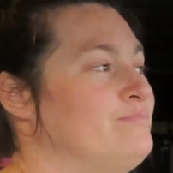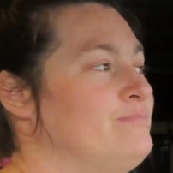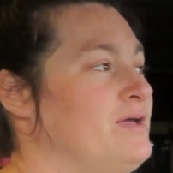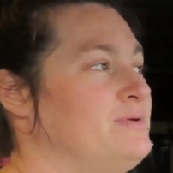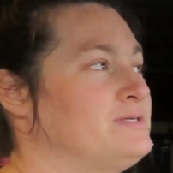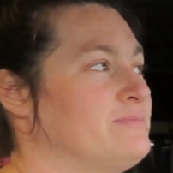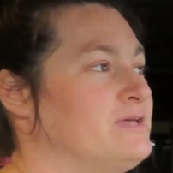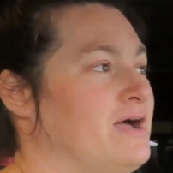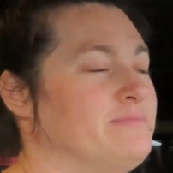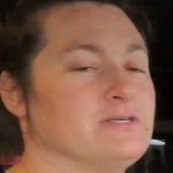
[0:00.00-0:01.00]
maybe
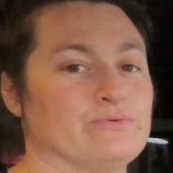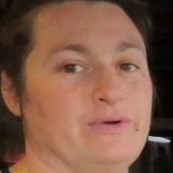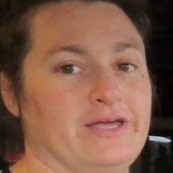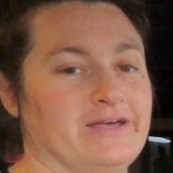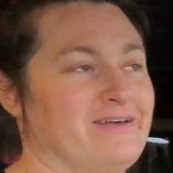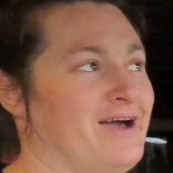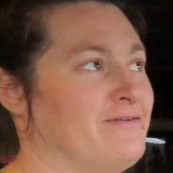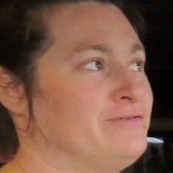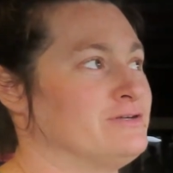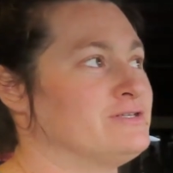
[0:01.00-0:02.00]
sometime this week
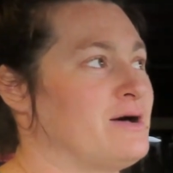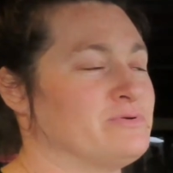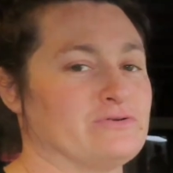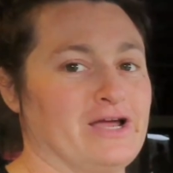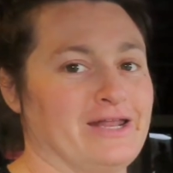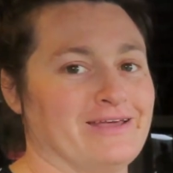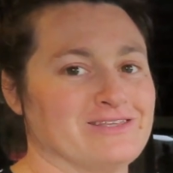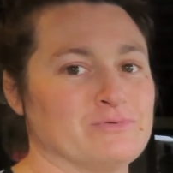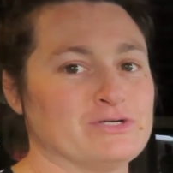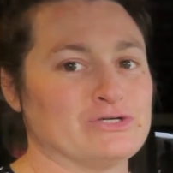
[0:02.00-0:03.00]
after it stops raining.
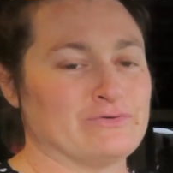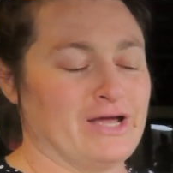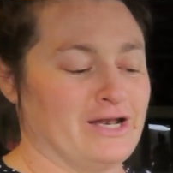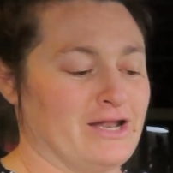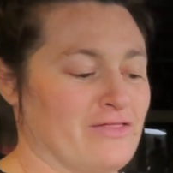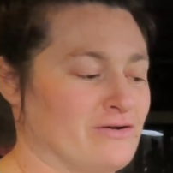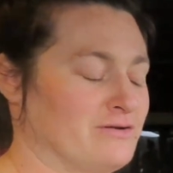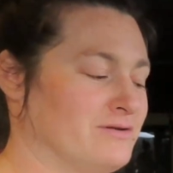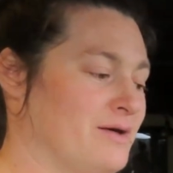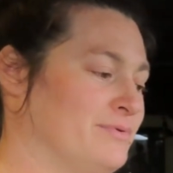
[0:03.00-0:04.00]
It's supposed to rain
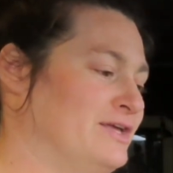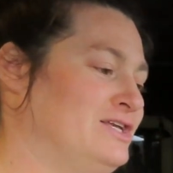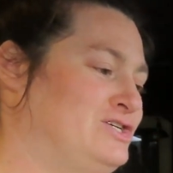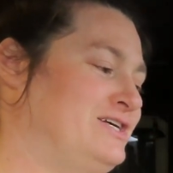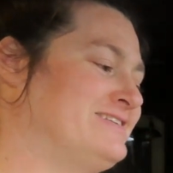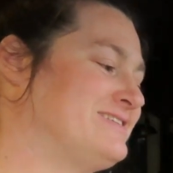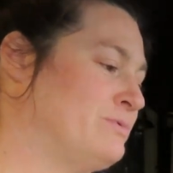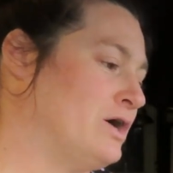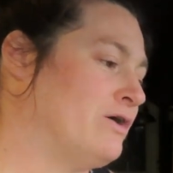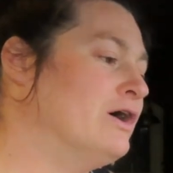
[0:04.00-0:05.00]
another couple inches
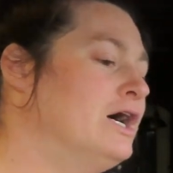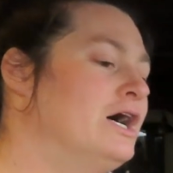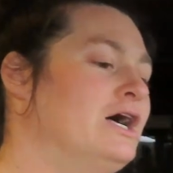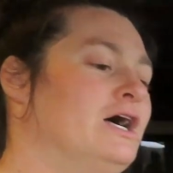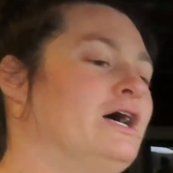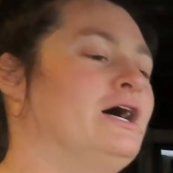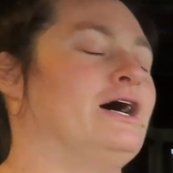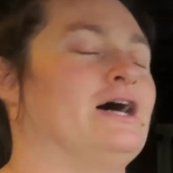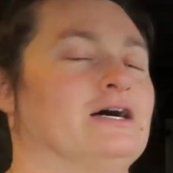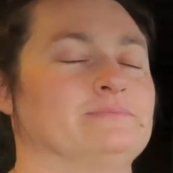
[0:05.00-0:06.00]
tomorrow,
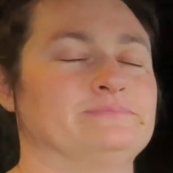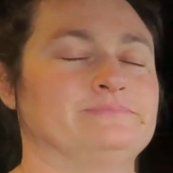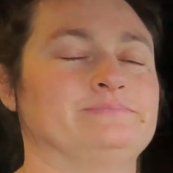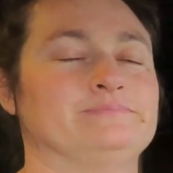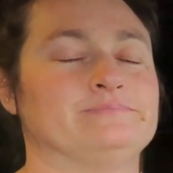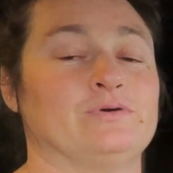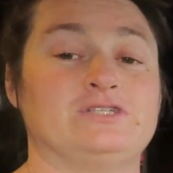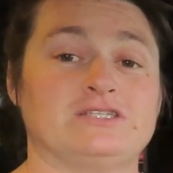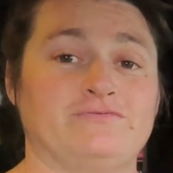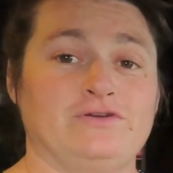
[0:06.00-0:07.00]

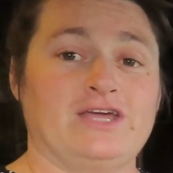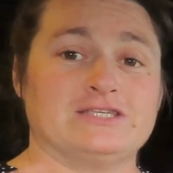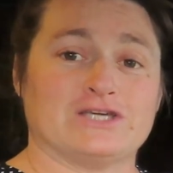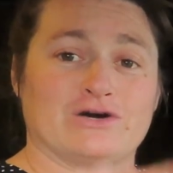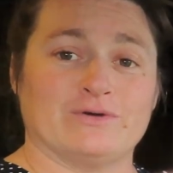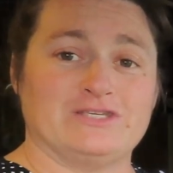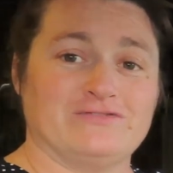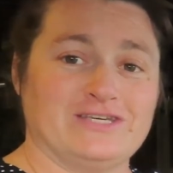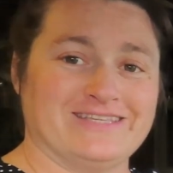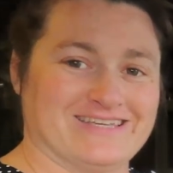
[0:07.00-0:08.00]
which is a few days ago once
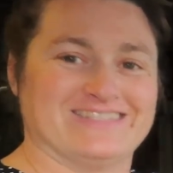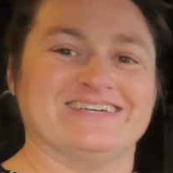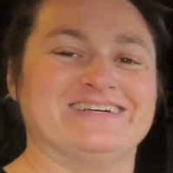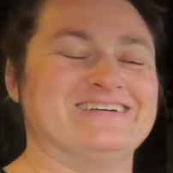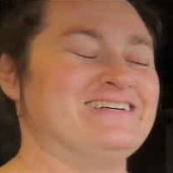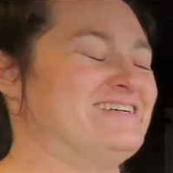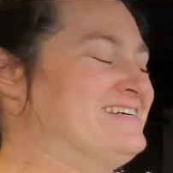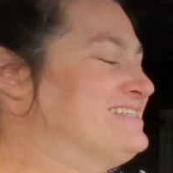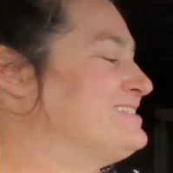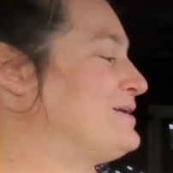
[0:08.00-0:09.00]
you've seen this.
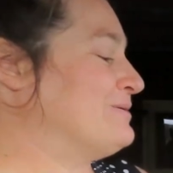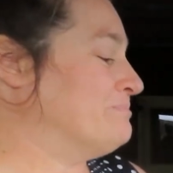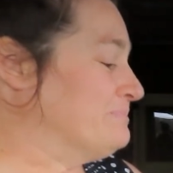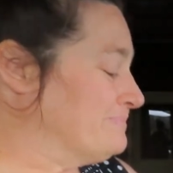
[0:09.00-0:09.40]
So